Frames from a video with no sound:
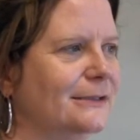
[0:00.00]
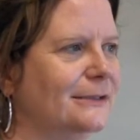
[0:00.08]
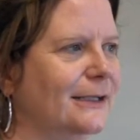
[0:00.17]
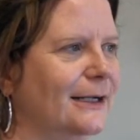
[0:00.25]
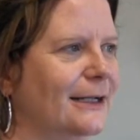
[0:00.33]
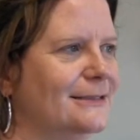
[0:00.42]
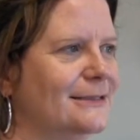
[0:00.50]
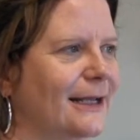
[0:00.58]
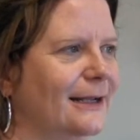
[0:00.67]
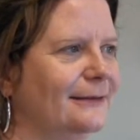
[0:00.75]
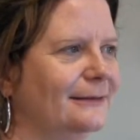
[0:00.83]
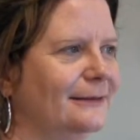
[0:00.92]
And I
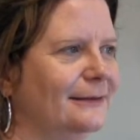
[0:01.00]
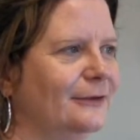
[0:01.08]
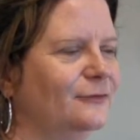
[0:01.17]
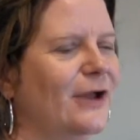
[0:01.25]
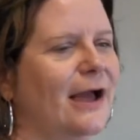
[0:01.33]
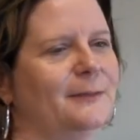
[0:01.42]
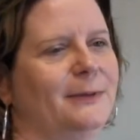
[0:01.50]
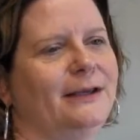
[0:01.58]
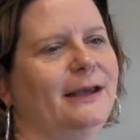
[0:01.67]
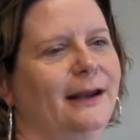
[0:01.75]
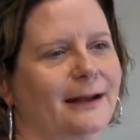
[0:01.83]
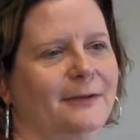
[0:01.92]
said, You've got to be
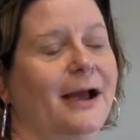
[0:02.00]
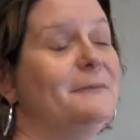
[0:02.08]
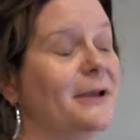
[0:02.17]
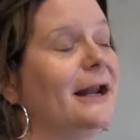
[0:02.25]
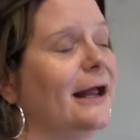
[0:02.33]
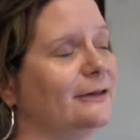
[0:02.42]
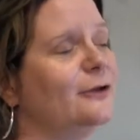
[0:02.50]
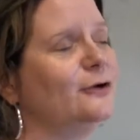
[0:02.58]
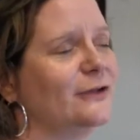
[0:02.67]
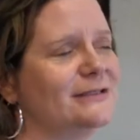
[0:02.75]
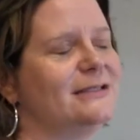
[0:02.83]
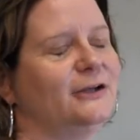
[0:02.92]
kidding. I mean, I
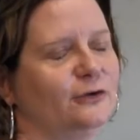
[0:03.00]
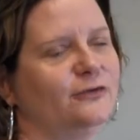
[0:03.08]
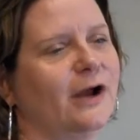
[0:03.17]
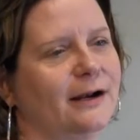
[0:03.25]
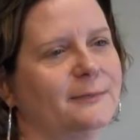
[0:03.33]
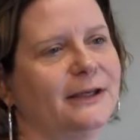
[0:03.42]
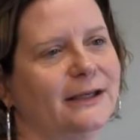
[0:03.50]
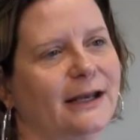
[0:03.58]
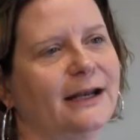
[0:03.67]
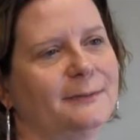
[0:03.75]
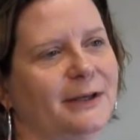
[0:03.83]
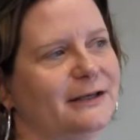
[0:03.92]
literally said, You've got to be
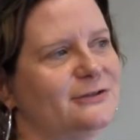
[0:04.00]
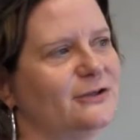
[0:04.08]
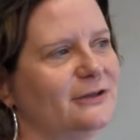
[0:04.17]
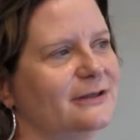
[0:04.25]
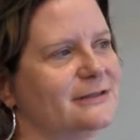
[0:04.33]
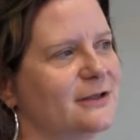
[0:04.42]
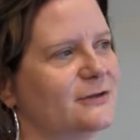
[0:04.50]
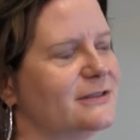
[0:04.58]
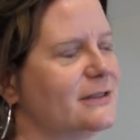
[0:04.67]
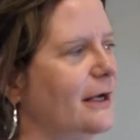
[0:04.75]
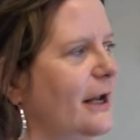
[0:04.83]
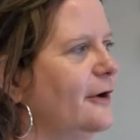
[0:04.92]
kidding me to the
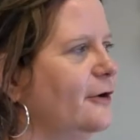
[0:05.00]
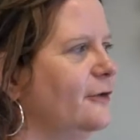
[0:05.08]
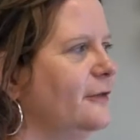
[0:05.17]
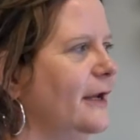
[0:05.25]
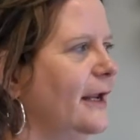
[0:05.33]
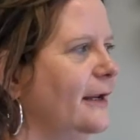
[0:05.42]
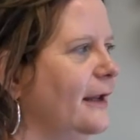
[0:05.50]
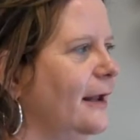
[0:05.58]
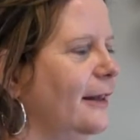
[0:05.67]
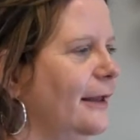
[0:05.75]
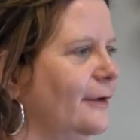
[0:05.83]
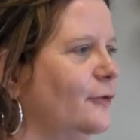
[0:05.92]
associate editor of the Dayton
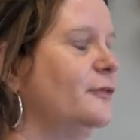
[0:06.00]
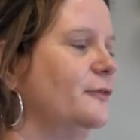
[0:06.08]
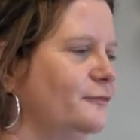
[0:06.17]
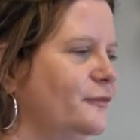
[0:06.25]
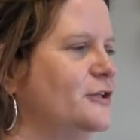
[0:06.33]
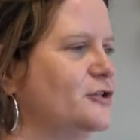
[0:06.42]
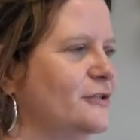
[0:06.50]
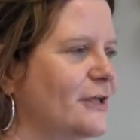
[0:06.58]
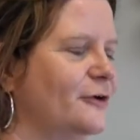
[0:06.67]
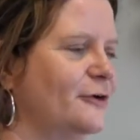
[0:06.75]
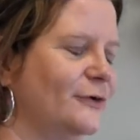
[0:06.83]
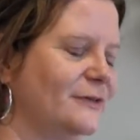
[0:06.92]
Daily, or the features
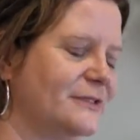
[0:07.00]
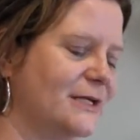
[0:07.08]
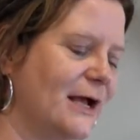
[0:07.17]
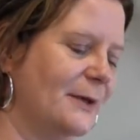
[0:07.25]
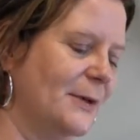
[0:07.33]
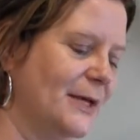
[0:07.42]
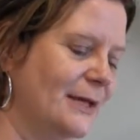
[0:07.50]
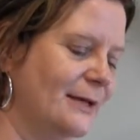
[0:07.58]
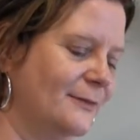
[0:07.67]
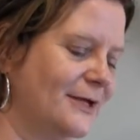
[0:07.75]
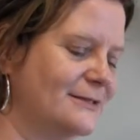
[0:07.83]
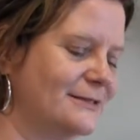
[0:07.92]
editor at right. the time,
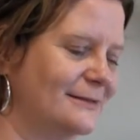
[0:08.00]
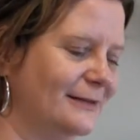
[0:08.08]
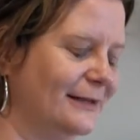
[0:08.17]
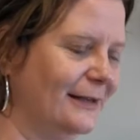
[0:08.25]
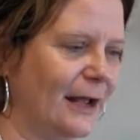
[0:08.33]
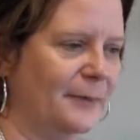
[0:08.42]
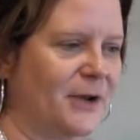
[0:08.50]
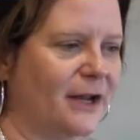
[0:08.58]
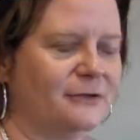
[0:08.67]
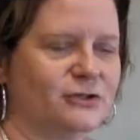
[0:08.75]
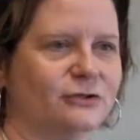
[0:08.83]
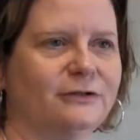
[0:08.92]
because I'm
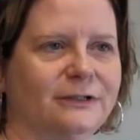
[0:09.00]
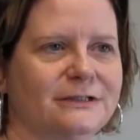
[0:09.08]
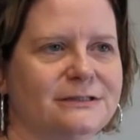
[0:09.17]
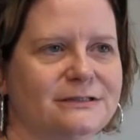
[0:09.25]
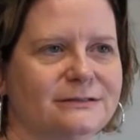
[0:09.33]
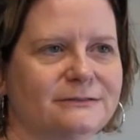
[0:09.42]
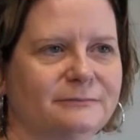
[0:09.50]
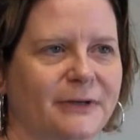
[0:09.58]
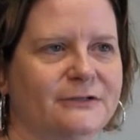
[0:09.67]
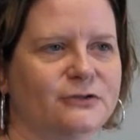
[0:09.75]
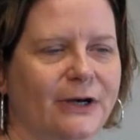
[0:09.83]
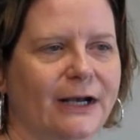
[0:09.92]
not a journalist
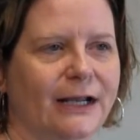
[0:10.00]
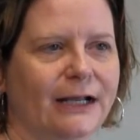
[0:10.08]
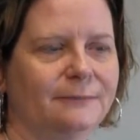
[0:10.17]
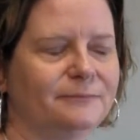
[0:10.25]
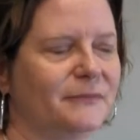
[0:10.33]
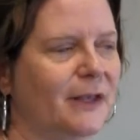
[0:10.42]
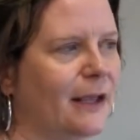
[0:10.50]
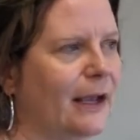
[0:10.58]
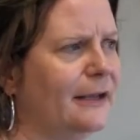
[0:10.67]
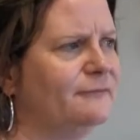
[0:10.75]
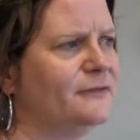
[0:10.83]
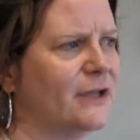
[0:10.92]
by training.
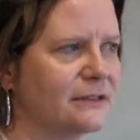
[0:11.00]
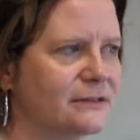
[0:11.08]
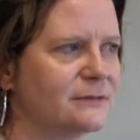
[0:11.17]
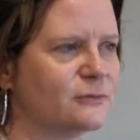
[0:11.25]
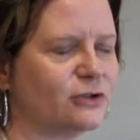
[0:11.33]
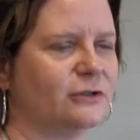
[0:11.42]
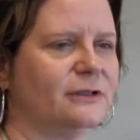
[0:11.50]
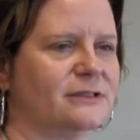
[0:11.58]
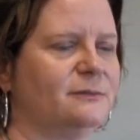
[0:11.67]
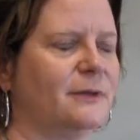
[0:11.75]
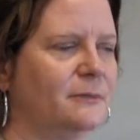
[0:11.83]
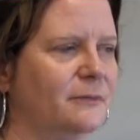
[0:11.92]
I've done some
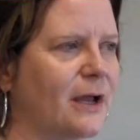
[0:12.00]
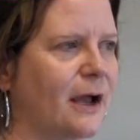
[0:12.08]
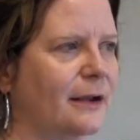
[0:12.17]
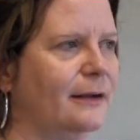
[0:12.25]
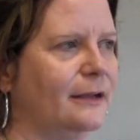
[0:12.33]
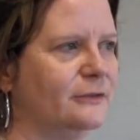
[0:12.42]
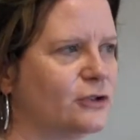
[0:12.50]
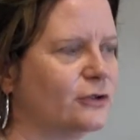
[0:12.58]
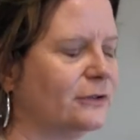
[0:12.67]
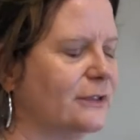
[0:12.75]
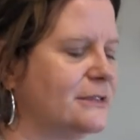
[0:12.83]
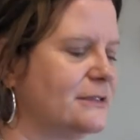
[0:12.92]
journalism, but I'm not a right.
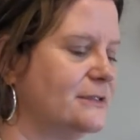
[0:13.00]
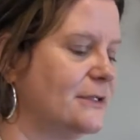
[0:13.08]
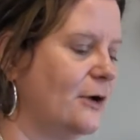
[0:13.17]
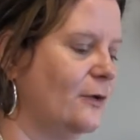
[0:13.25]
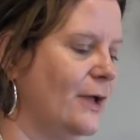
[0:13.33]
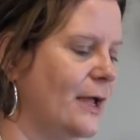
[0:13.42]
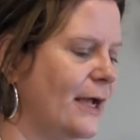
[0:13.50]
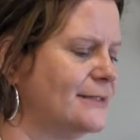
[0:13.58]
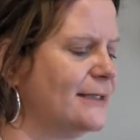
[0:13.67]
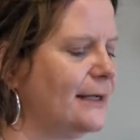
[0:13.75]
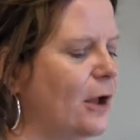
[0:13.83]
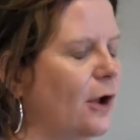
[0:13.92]
journalist. So I
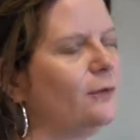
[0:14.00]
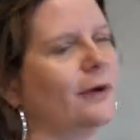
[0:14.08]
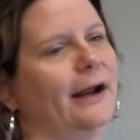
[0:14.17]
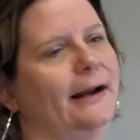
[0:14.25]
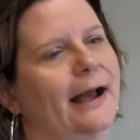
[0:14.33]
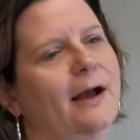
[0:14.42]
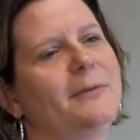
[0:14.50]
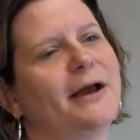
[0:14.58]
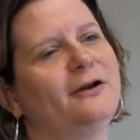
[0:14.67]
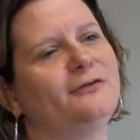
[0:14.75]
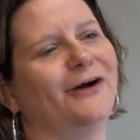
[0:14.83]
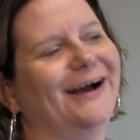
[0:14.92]
said, all right, how
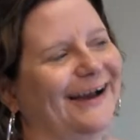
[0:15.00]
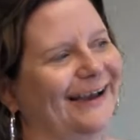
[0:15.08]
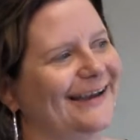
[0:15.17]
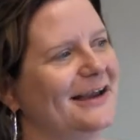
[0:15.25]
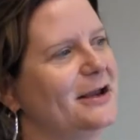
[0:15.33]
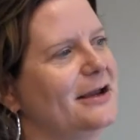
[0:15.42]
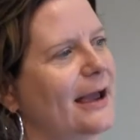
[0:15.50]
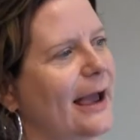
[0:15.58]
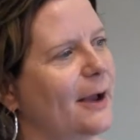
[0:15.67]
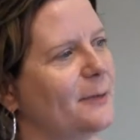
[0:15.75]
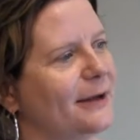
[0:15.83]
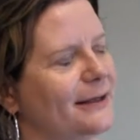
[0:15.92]
about if I,
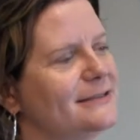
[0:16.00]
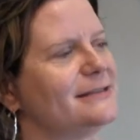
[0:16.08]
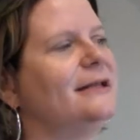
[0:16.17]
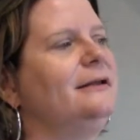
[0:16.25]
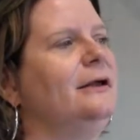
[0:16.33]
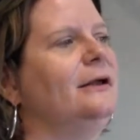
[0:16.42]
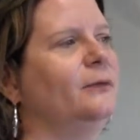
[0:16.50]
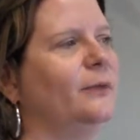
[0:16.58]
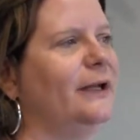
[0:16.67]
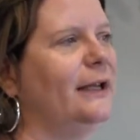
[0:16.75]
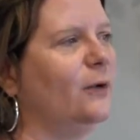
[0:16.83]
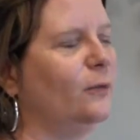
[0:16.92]
how about, he said,
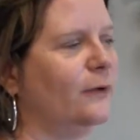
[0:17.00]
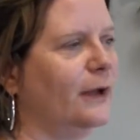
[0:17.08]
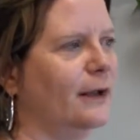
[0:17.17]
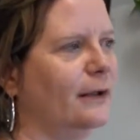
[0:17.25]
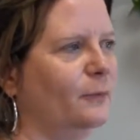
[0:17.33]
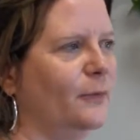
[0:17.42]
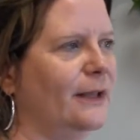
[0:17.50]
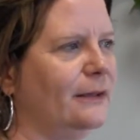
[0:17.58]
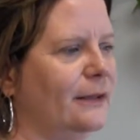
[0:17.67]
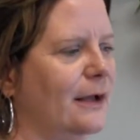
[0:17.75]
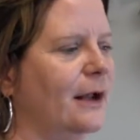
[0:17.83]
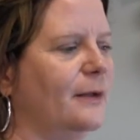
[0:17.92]
we need a, a,
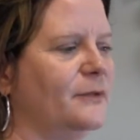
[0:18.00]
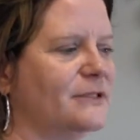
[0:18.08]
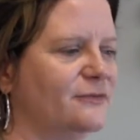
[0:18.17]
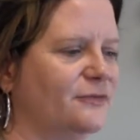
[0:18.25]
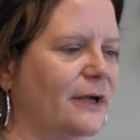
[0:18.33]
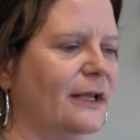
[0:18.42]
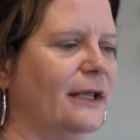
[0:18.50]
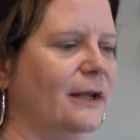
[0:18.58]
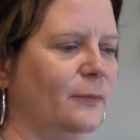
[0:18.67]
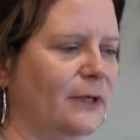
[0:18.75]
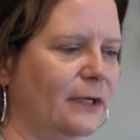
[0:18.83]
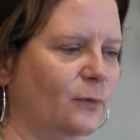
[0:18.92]
weekly column that's funny
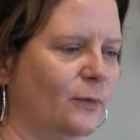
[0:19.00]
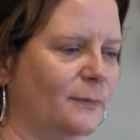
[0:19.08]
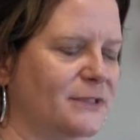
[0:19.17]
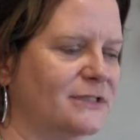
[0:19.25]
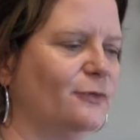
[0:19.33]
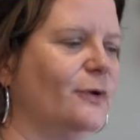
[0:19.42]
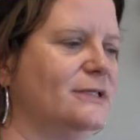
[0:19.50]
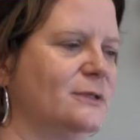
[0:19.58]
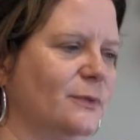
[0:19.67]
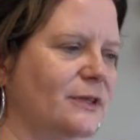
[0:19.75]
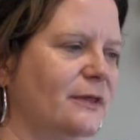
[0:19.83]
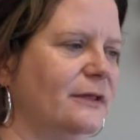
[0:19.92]
and we need a woman's
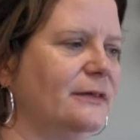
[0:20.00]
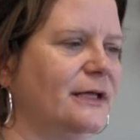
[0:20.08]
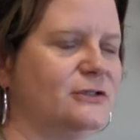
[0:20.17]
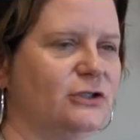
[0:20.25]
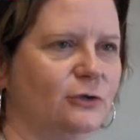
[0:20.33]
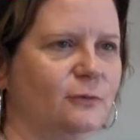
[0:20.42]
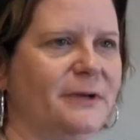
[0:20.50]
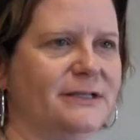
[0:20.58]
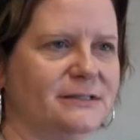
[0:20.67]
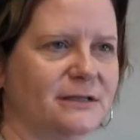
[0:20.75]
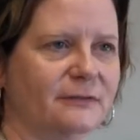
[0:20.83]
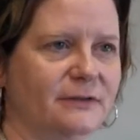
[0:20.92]
voice and we think that's you
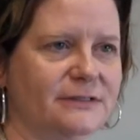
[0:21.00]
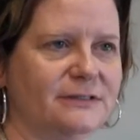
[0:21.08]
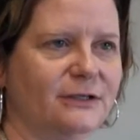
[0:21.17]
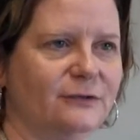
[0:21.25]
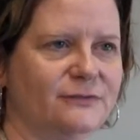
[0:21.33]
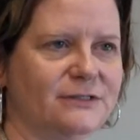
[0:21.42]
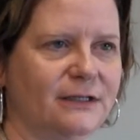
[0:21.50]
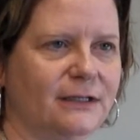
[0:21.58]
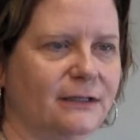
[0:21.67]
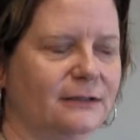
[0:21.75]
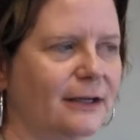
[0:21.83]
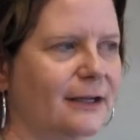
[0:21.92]
based on these that you've sent in.